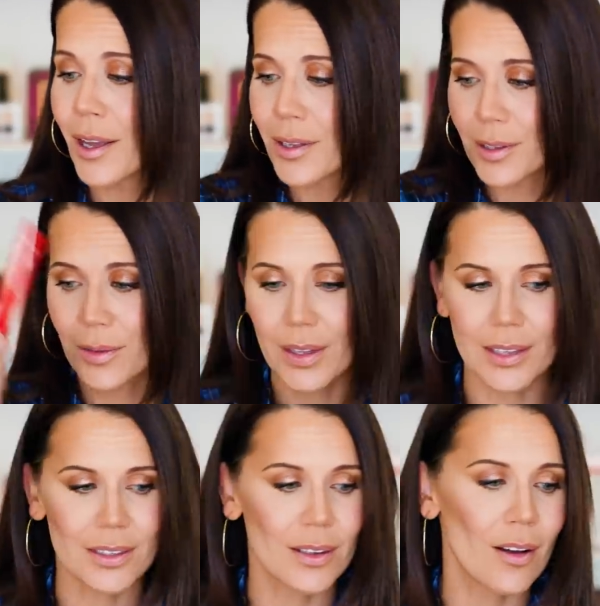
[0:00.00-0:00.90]
So
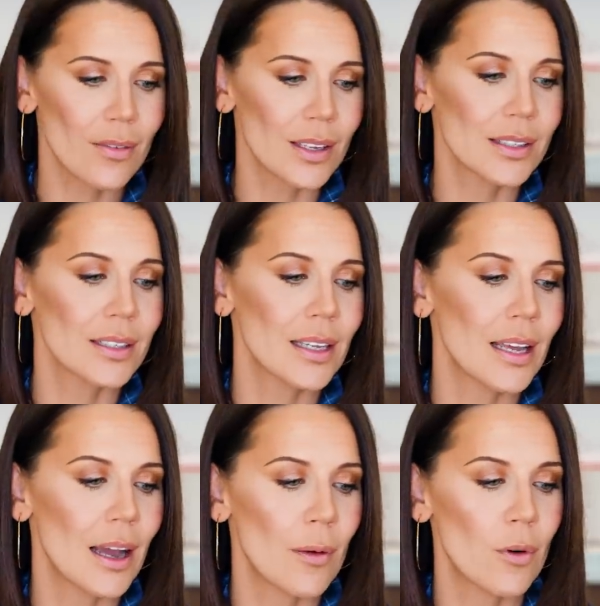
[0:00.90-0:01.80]
this,
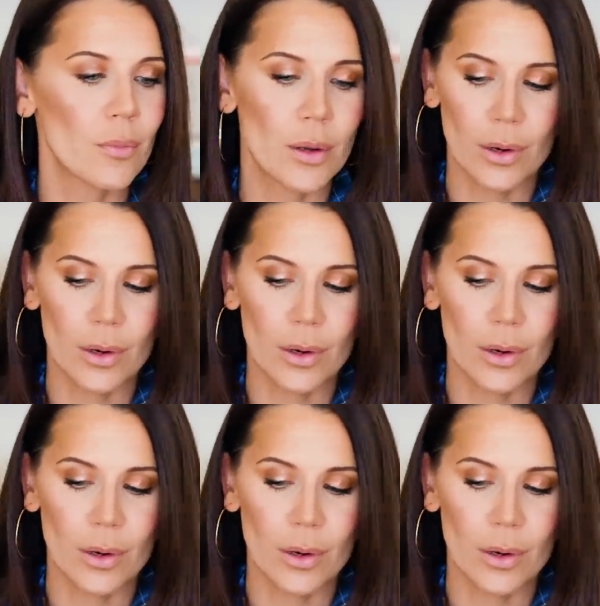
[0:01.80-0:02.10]
obviously, I won't be